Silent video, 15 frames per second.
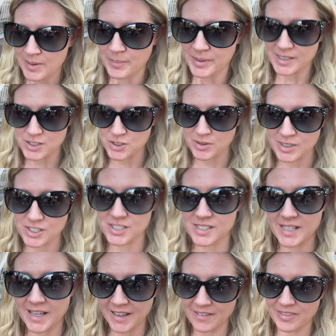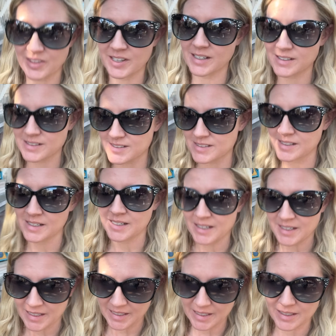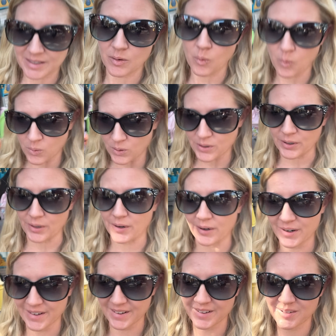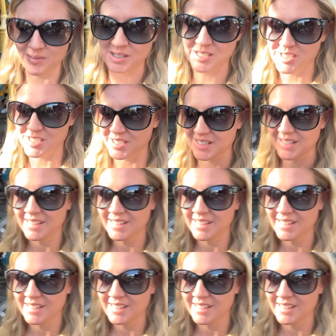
because you can just hit things in order, which